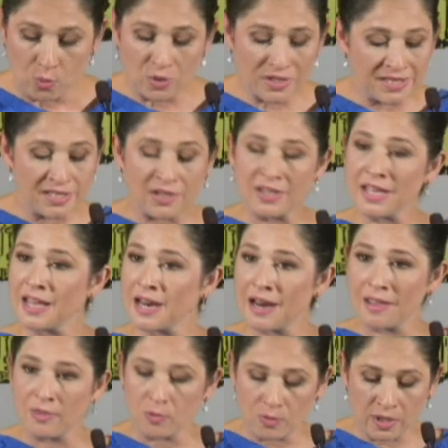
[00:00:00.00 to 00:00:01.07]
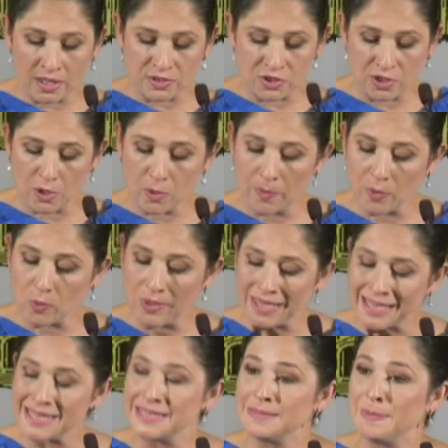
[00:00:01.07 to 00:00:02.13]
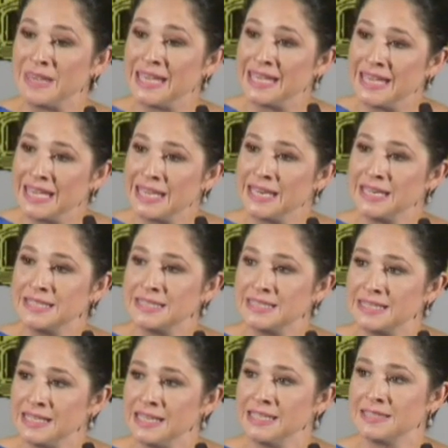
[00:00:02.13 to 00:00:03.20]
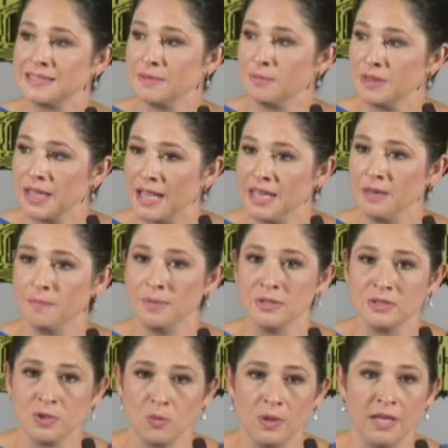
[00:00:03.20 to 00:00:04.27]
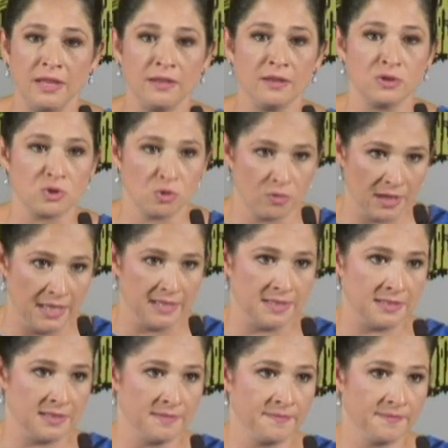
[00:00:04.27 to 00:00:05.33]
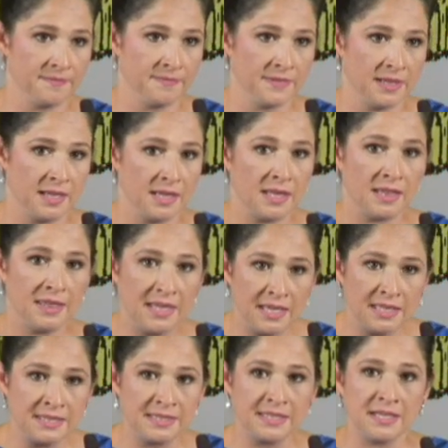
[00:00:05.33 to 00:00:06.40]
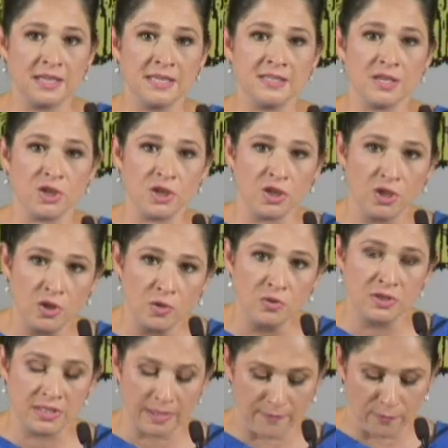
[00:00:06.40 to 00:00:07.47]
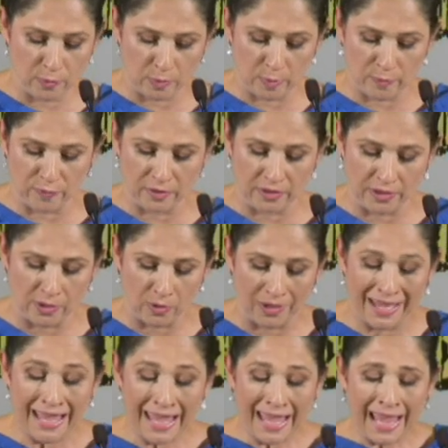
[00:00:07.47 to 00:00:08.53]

We're still not out of the woods, you know, but we can begin to see some light between the trees. This is a huge step forward for Illinois.